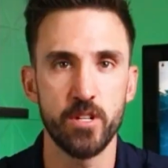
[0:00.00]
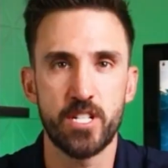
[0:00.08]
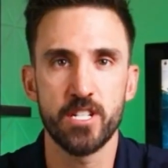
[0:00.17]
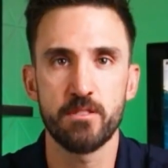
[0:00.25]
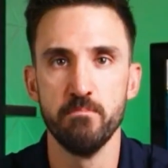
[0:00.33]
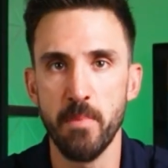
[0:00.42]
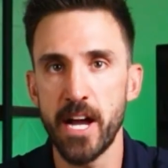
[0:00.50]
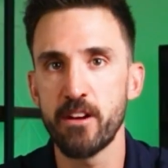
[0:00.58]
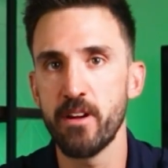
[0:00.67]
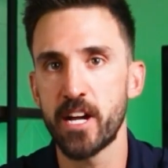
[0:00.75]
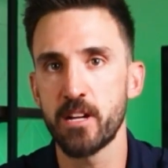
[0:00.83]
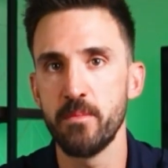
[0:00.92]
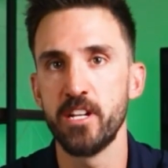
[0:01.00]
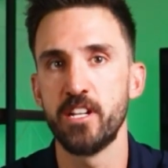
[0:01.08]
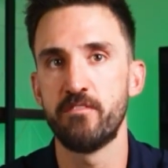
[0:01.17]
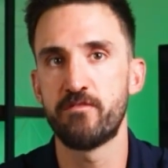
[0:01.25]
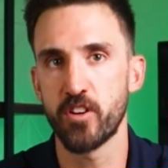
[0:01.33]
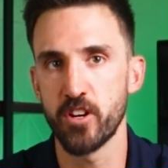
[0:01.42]
which is my
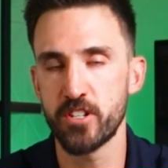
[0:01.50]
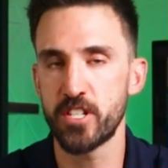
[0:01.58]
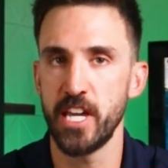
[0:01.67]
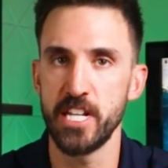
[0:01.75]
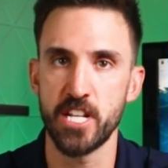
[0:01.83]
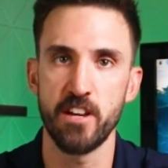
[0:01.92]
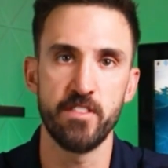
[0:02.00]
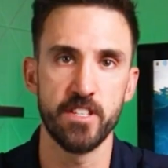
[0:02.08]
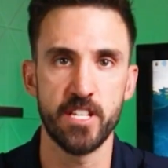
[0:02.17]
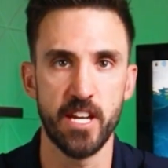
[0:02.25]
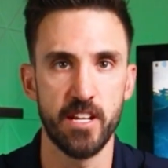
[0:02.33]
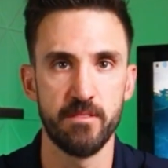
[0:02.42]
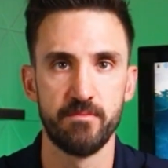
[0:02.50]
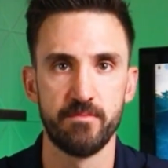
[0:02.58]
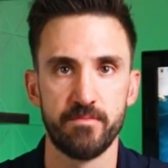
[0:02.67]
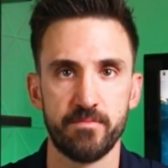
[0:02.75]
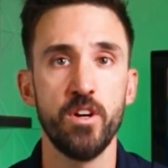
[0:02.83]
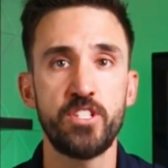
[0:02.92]
recommended first HF antenna.
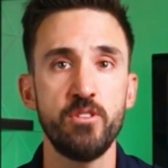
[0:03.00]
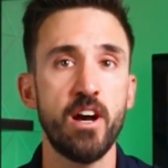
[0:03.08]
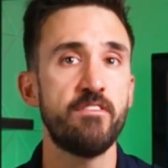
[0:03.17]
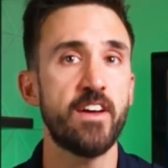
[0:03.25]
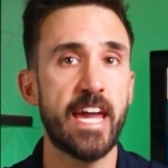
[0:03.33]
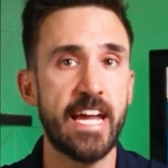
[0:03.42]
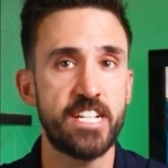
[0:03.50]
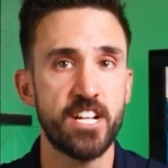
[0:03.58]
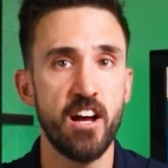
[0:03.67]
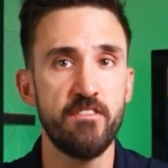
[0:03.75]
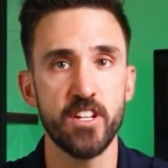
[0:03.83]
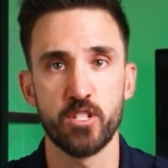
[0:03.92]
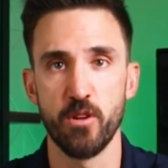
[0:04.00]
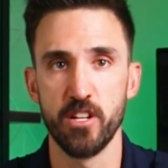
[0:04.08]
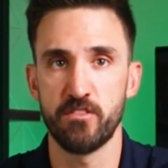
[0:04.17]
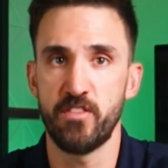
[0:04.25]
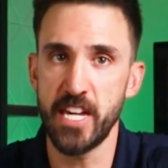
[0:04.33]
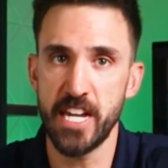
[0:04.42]
Once you have HF as well
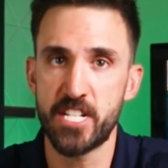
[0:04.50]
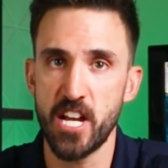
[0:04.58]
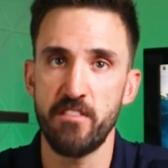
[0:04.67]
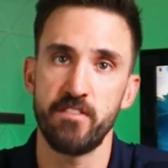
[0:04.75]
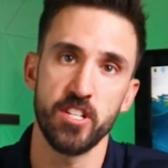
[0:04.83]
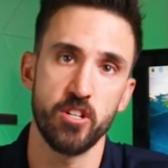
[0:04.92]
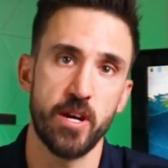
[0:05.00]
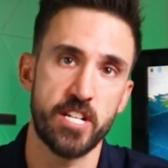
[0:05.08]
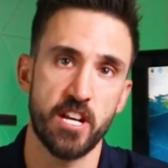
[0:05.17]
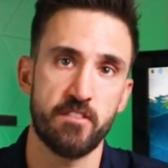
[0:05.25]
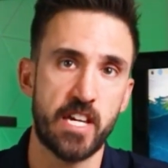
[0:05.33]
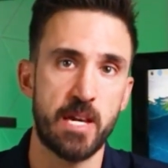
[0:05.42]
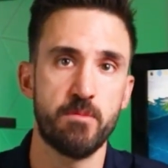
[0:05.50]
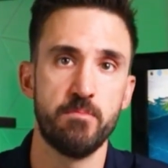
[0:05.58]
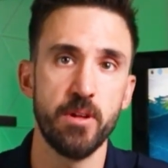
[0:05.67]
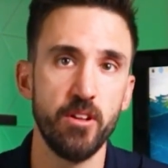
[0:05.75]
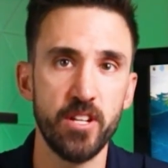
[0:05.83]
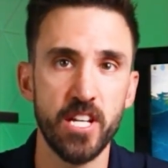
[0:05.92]
as VHF and UHF
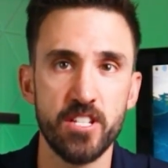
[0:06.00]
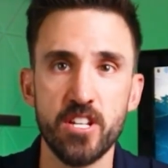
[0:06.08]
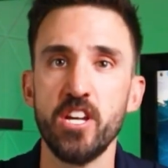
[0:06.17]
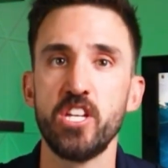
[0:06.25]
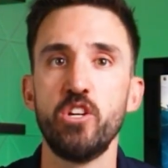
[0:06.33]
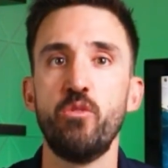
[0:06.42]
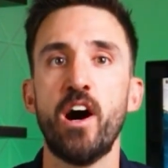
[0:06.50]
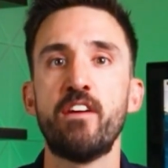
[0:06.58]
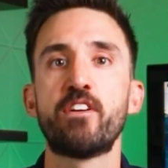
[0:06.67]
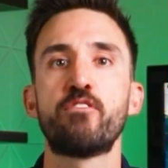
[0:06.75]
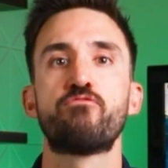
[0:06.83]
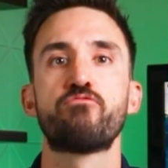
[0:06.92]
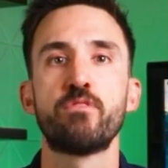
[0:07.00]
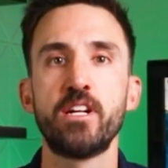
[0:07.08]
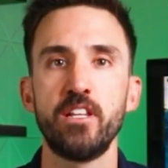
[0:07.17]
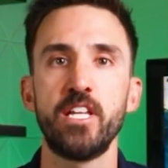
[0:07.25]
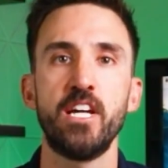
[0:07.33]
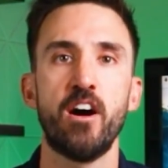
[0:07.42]
capabilities, you will have a
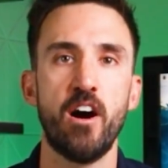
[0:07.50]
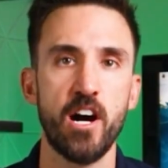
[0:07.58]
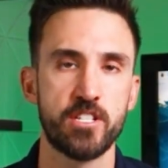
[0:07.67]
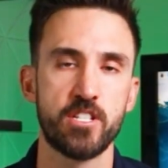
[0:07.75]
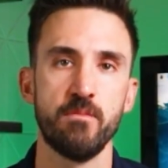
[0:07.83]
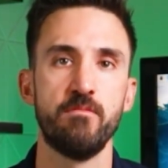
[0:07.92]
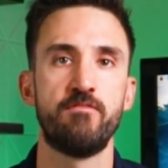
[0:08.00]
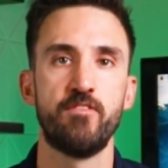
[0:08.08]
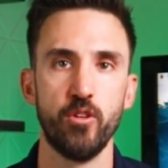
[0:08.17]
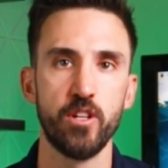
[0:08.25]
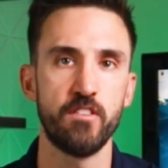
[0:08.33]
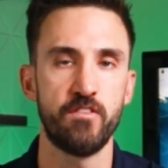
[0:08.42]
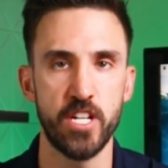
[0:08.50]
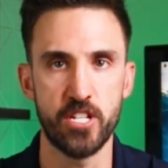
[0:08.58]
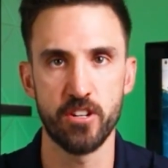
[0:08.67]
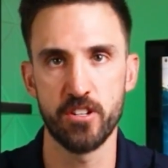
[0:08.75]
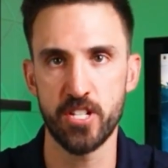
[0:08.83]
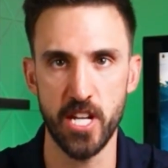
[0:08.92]
really awesome fully
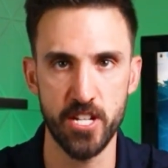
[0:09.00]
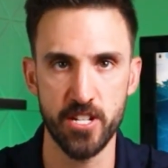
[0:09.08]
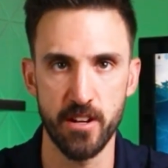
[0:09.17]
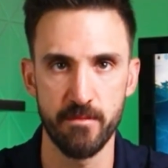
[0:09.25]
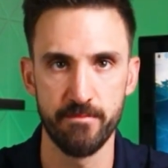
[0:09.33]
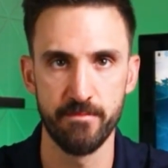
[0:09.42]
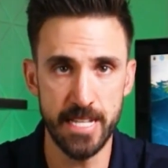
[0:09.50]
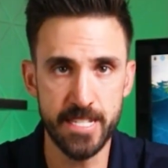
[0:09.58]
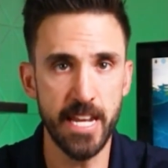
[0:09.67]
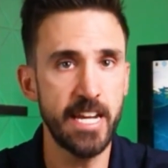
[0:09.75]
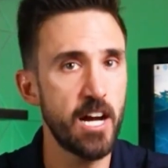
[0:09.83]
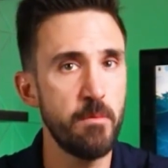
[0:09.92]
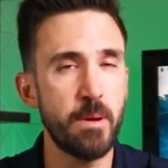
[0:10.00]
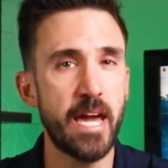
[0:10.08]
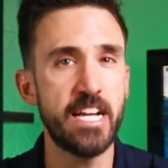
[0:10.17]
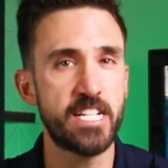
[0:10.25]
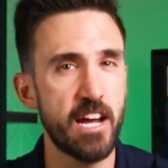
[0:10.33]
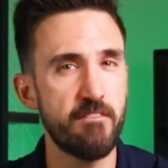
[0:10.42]
featured station. And setting up
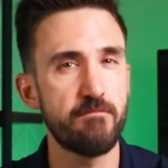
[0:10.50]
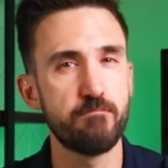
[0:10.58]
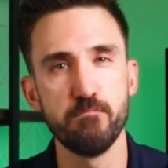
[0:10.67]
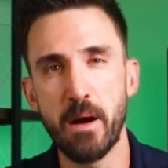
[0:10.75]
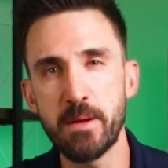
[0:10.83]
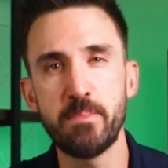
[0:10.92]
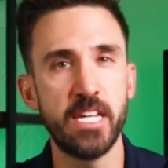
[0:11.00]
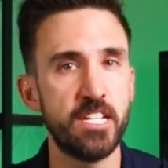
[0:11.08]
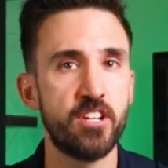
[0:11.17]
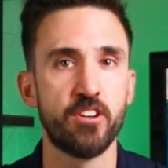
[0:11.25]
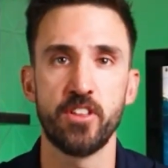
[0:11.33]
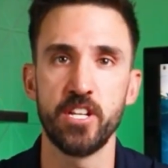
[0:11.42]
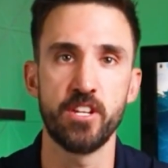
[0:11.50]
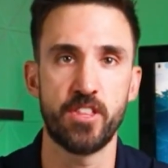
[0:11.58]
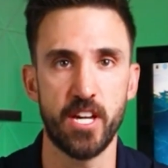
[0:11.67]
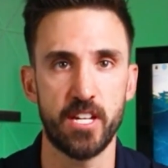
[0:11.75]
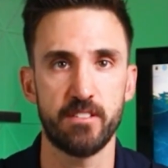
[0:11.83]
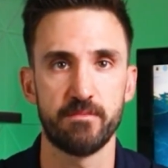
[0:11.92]
HF might be easier than you
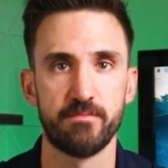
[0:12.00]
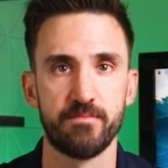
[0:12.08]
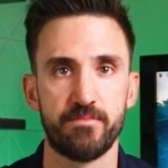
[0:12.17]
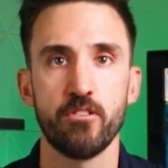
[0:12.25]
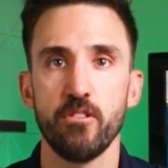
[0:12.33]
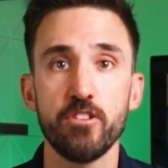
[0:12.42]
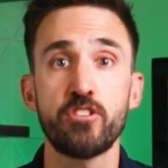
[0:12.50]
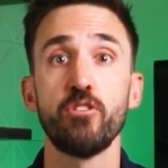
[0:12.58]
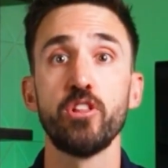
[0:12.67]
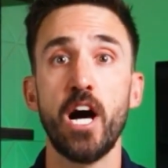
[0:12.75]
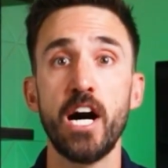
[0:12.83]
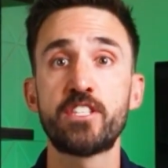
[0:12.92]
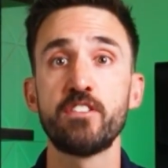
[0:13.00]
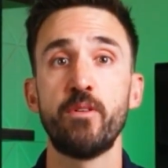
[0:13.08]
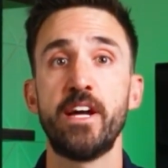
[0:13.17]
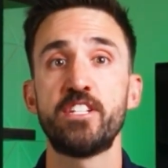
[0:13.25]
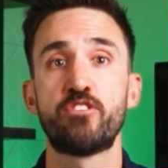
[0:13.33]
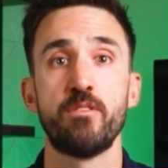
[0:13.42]
think. There are also lots of
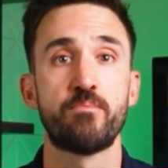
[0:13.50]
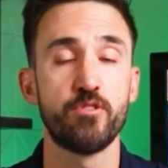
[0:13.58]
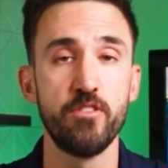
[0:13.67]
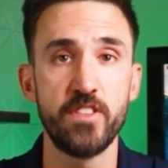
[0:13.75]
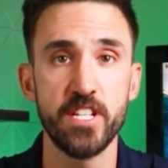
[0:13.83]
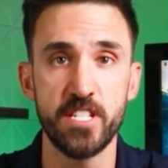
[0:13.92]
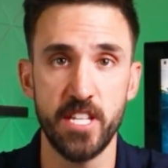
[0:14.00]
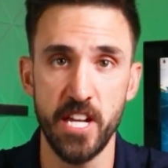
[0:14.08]
ways to improve this